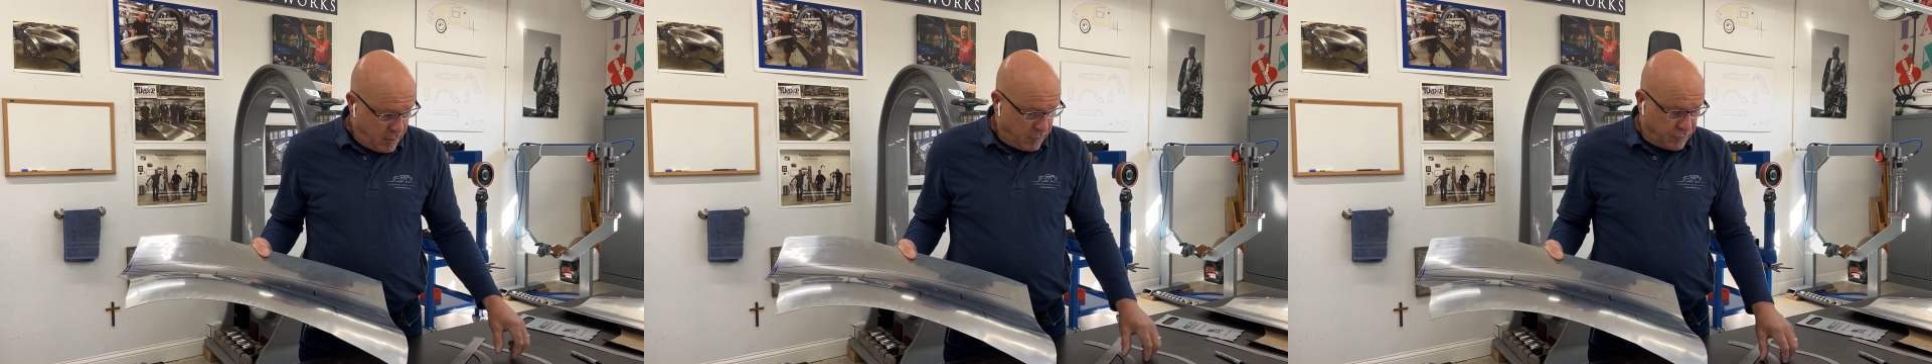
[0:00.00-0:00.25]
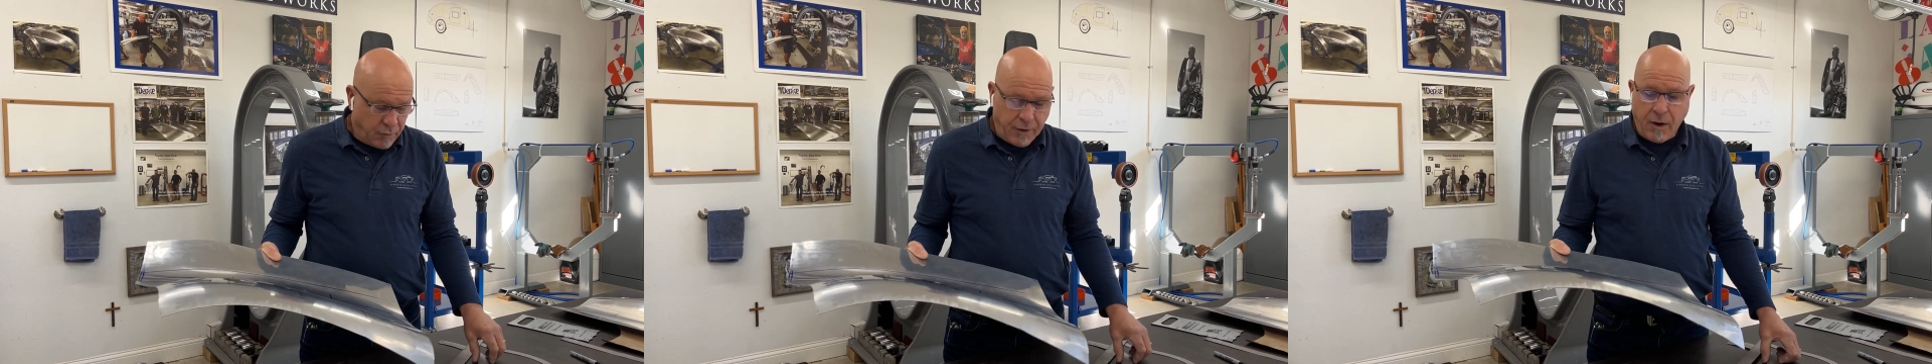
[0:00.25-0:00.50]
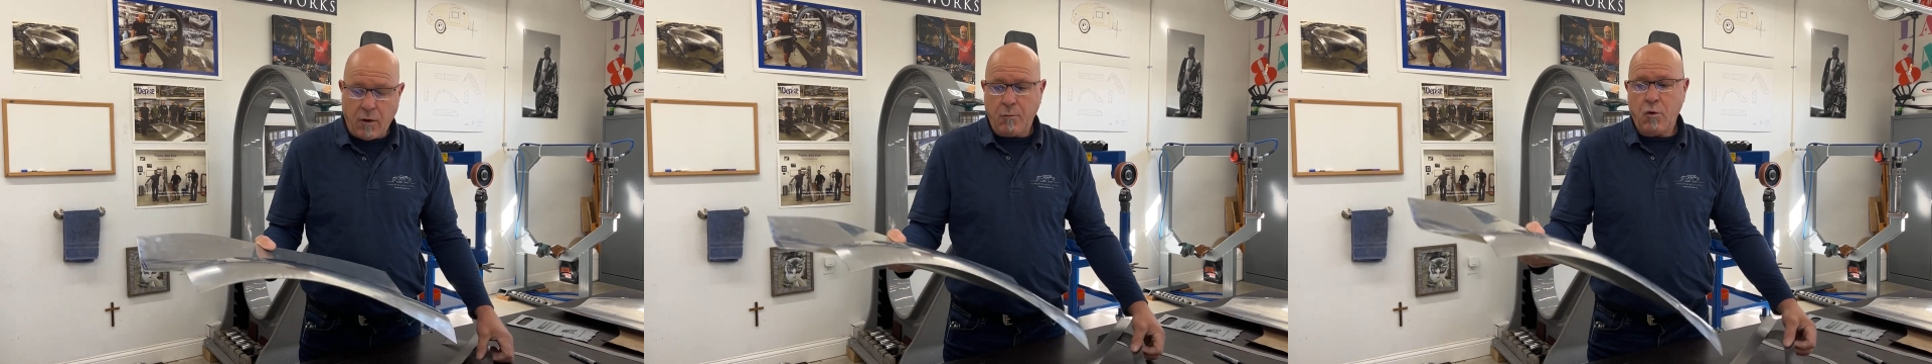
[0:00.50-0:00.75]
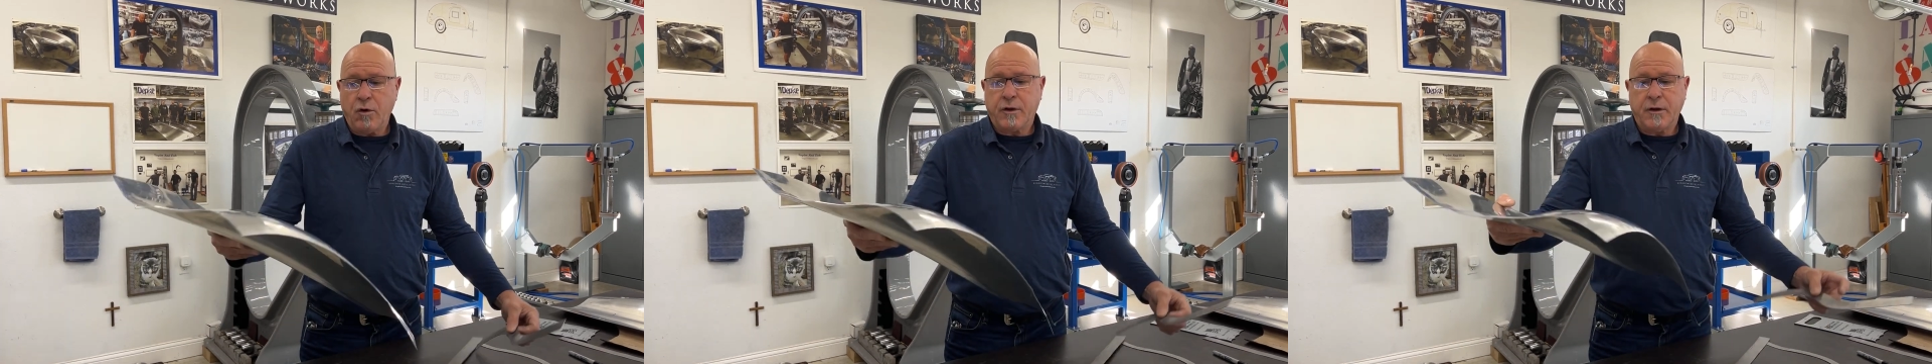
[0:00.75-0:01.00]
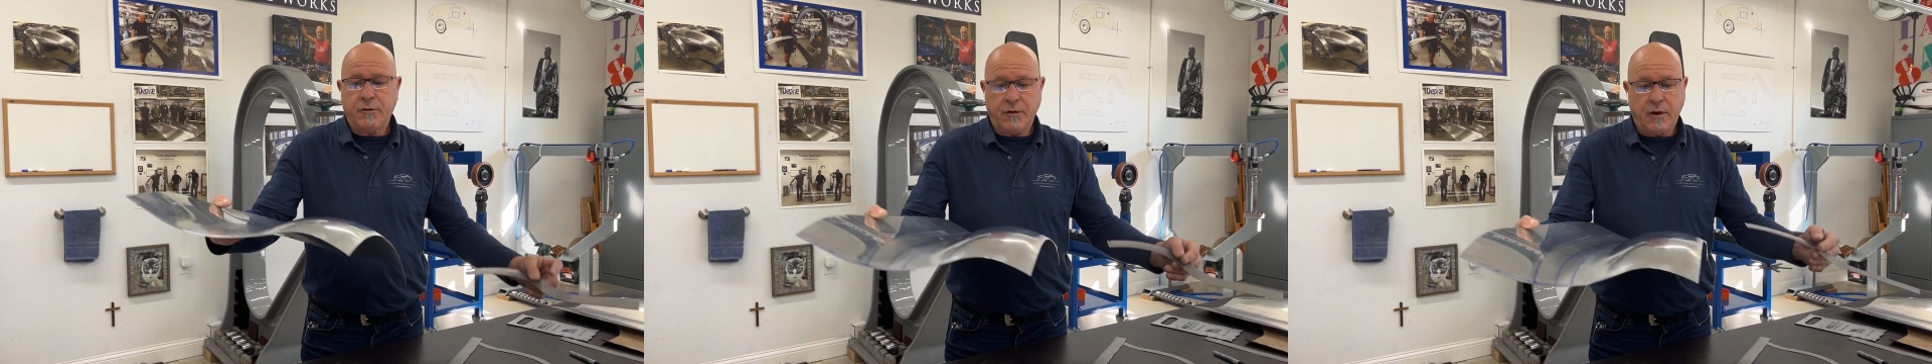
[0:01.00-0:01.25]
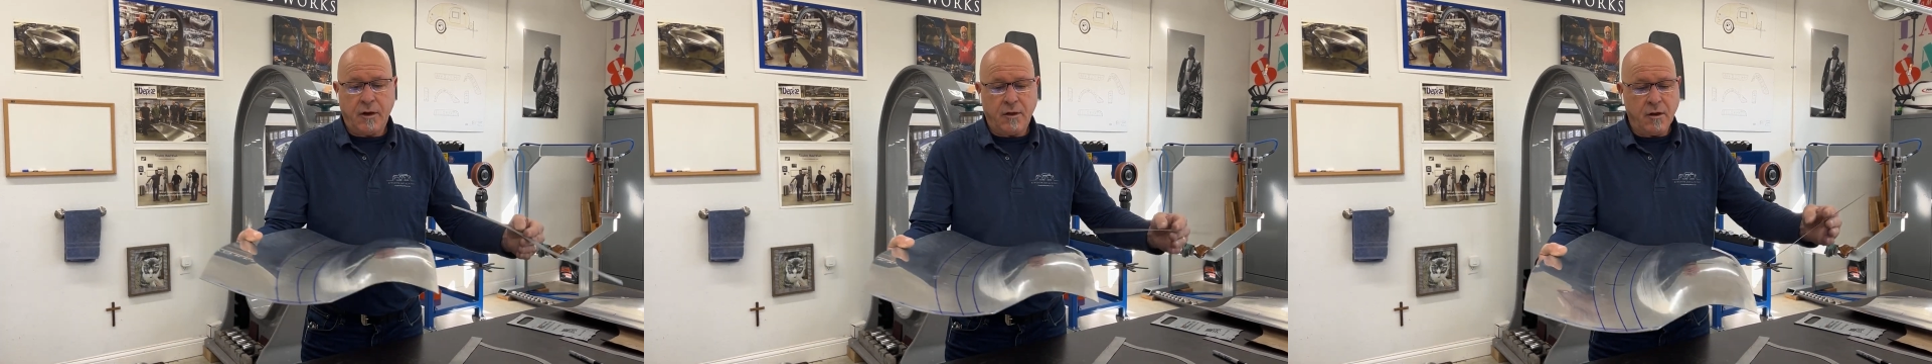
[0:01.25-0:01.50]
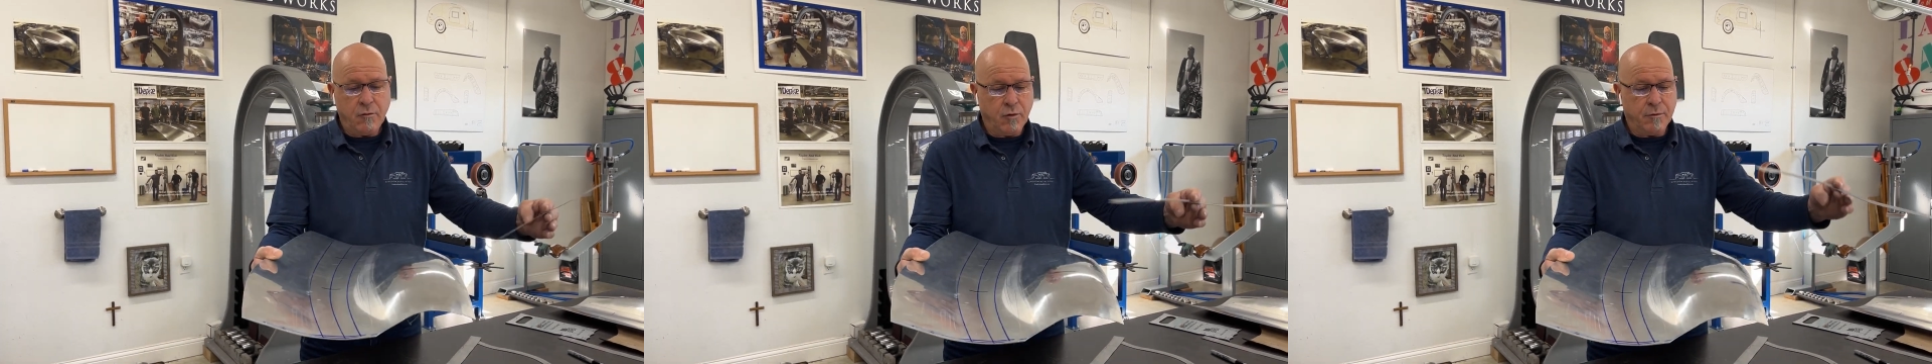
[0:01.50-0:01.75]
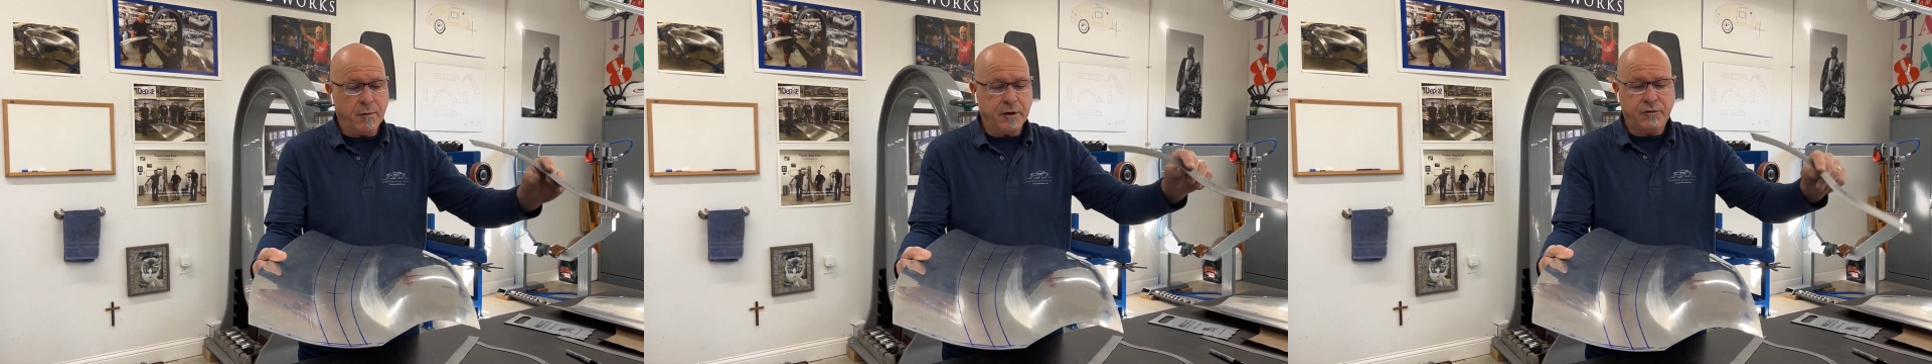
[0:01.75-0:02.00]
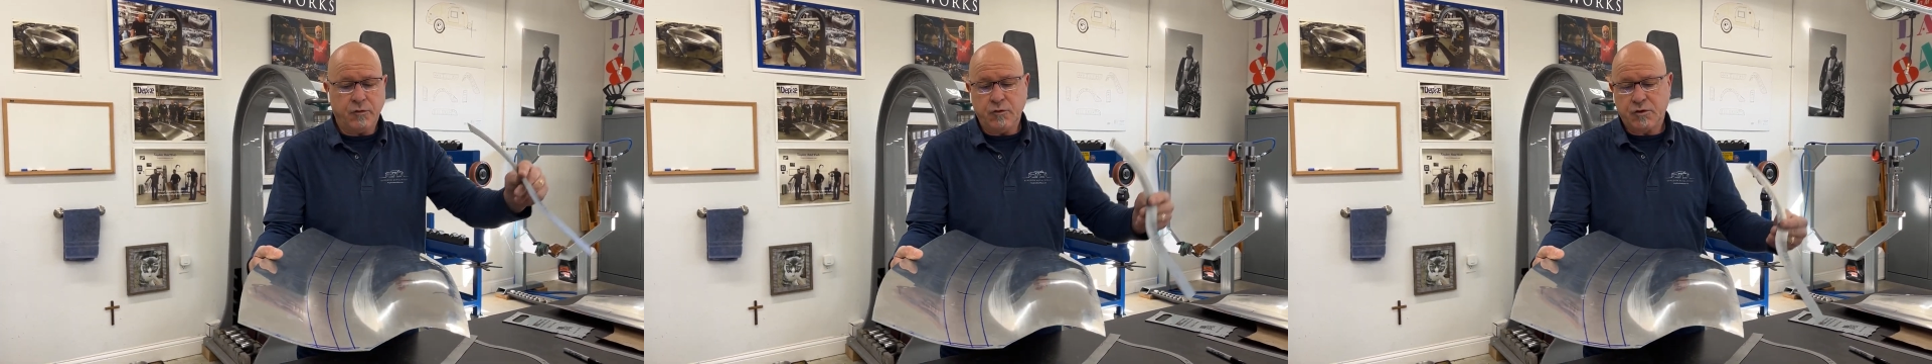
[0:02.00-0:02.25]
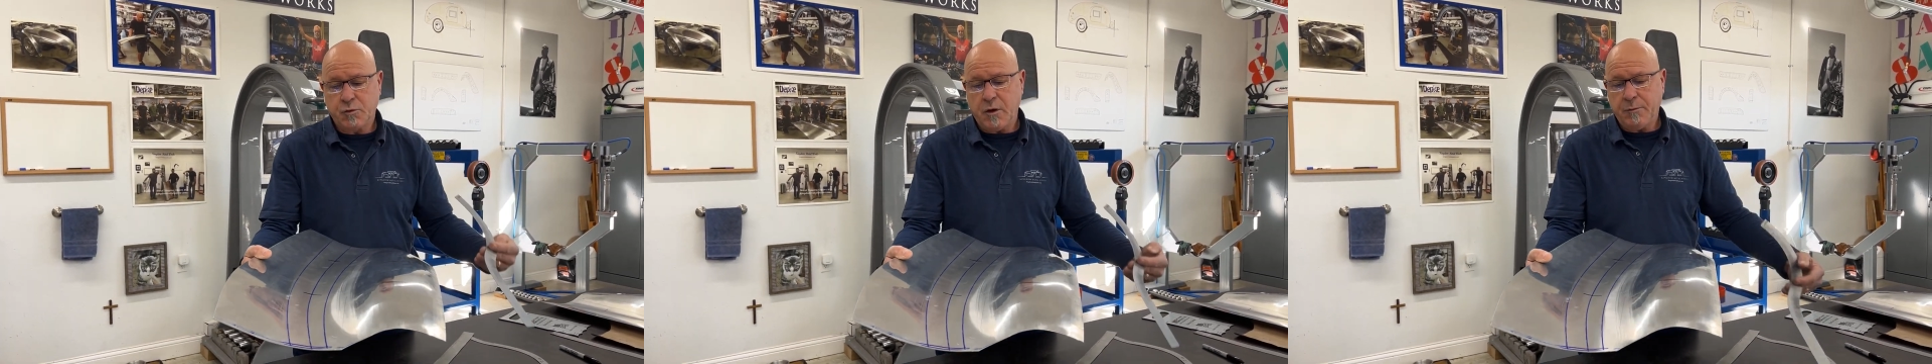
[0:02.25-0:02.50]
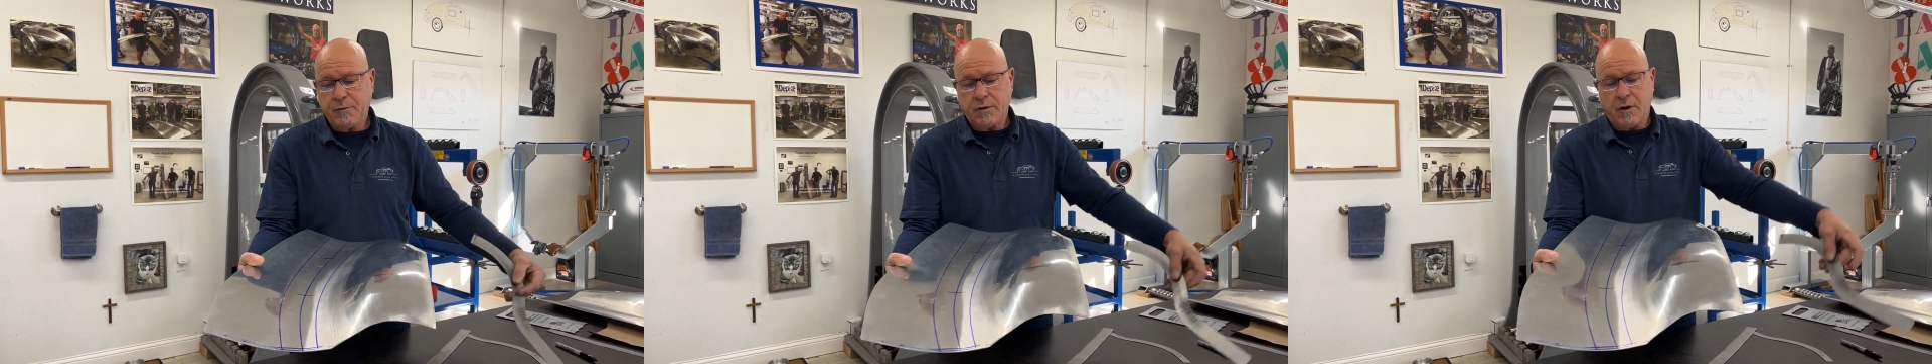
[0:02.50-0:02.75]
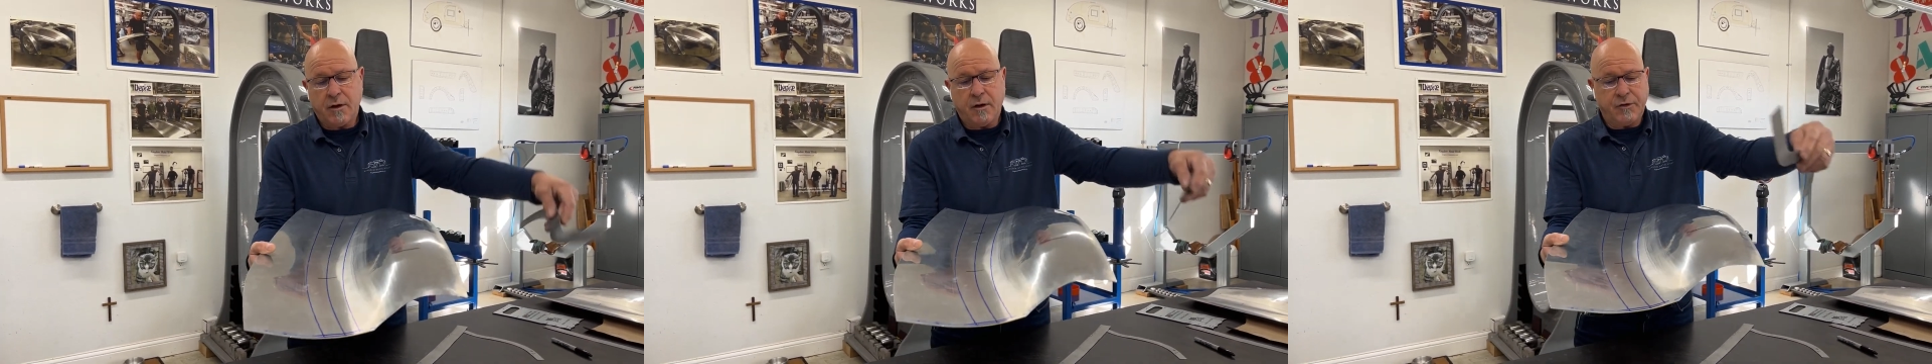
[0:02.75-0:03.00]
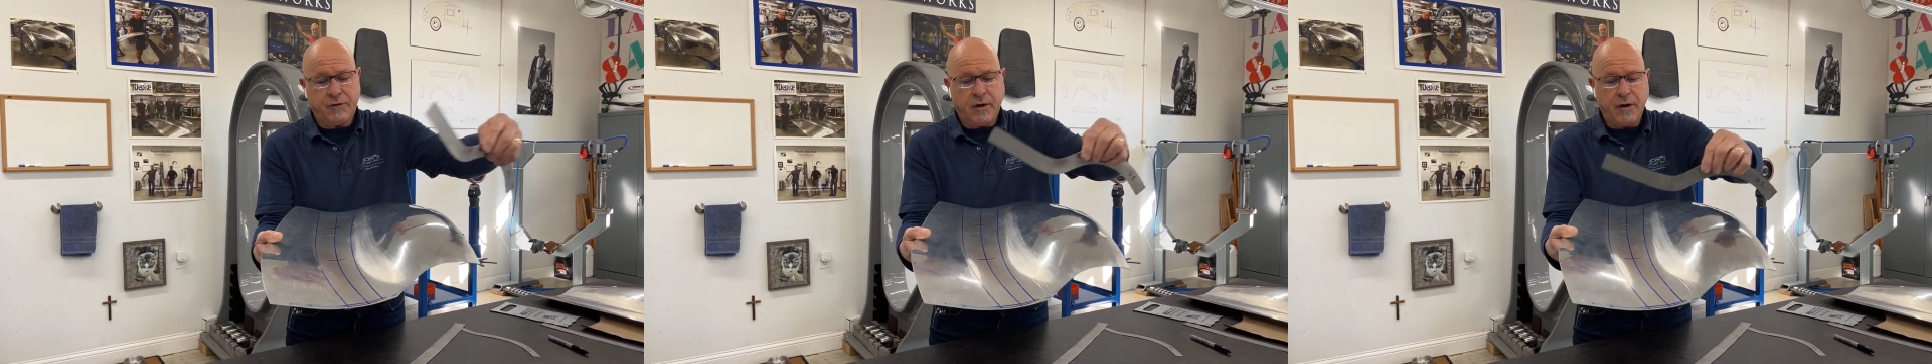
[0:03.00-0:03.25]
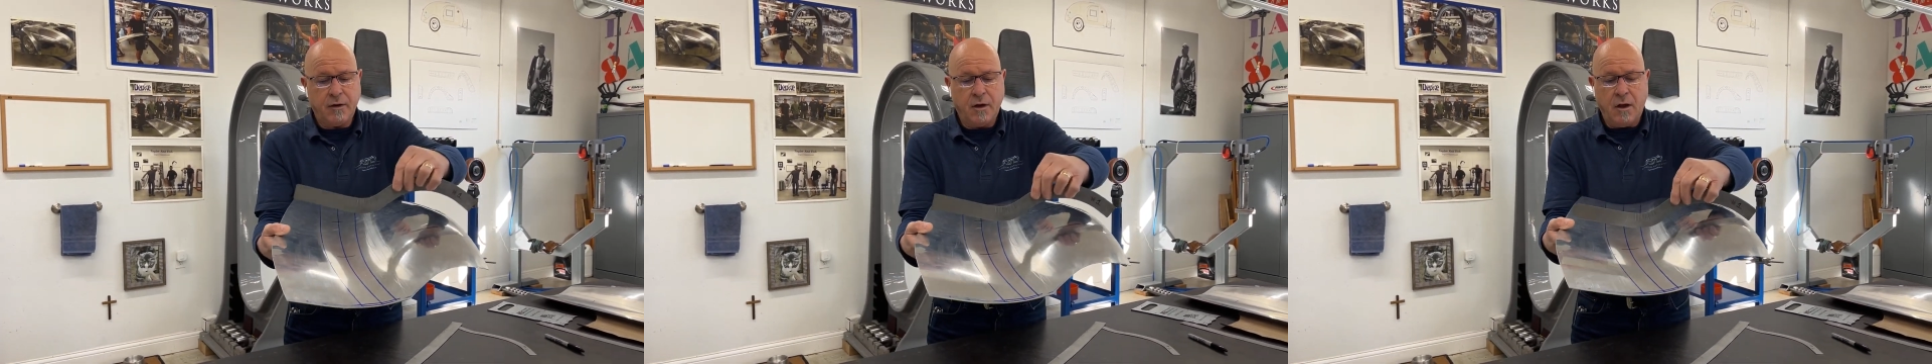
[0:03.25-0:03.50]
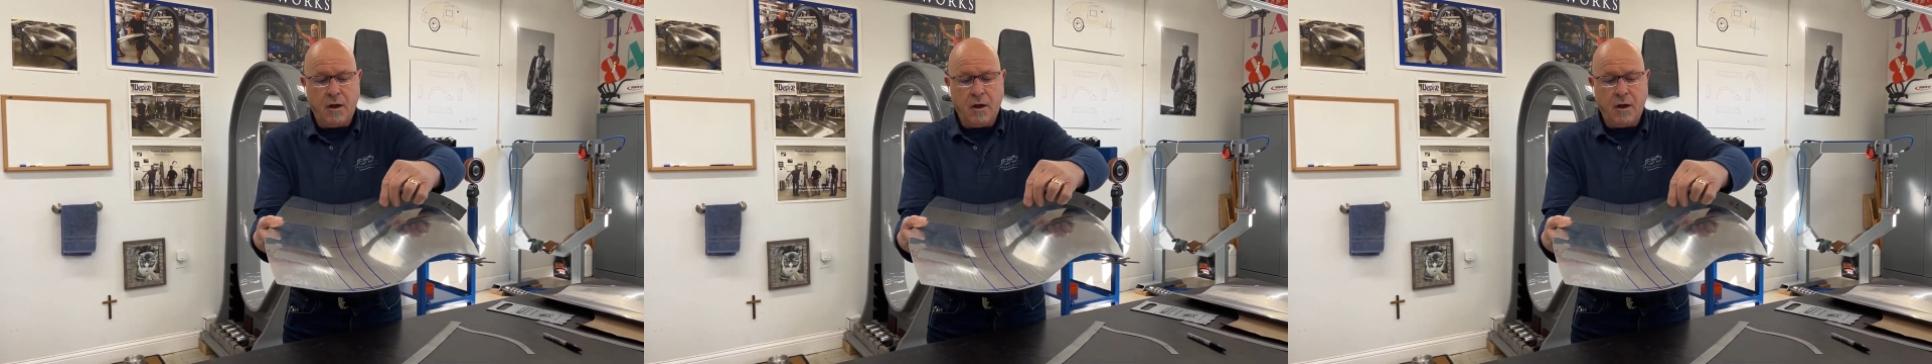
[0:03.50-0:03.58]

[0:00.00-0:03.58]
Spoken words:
So now I'm working together with my two sweeps, like I said,